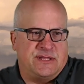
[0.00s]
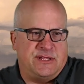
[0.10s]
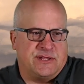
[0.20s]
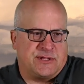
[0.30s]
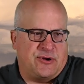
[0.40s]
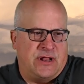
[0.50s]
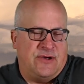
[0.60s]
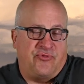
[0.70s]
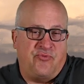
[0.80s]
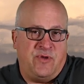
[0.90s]
So you start
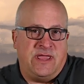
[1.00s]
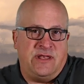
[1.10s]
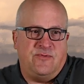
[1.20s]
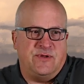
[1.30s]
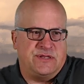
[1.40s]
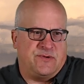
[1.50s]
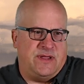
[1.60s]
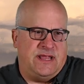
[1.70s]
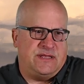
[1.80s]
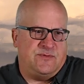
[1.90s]
out with wind, which
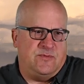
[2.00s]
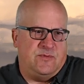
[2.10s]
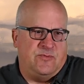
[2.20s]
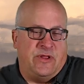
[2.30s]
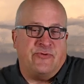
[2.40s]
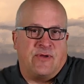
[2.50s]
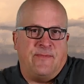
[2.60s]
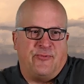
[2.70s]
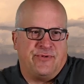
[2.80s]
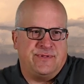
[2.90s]
creates wind
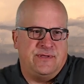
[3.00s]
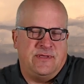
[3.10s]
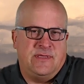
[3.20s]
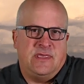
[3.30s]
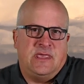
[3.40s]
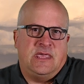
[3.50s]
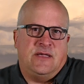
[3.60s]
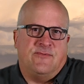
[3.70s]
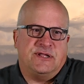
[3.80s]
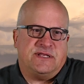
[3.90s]
ripples,
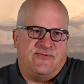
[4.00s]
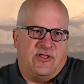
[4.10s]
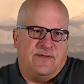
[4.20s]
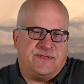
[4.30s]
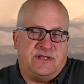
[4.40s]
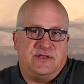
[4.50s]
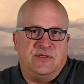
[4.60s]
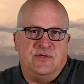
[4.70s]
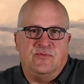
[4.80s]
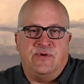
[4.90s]
which develops
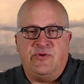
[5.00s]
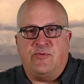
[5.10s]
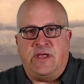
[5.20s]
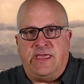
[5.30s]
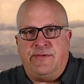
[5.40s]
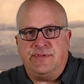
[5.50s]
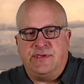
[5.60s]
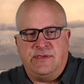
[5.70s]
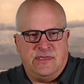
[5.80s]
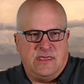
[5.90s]
into wind waves,
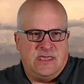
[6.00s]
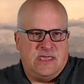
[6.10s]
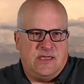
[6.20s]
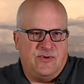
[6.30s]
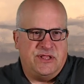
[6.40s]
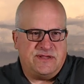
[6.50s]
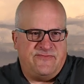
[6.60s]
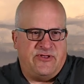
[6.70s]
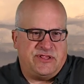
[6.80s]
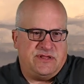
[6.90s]
which
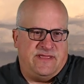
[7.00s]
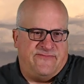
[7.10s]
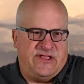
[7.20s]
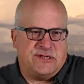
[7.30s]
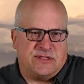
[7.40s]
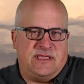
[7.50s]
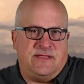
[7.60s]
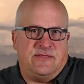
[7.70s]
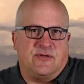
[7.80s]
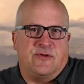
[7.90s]

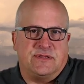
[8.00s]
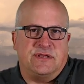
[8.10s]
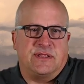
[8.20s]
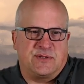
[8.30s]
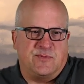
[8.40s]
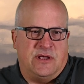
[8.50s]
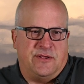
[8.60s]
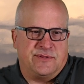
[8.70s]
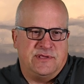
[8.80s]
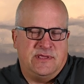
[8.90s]
eventually turns into
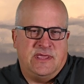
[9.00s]
swells.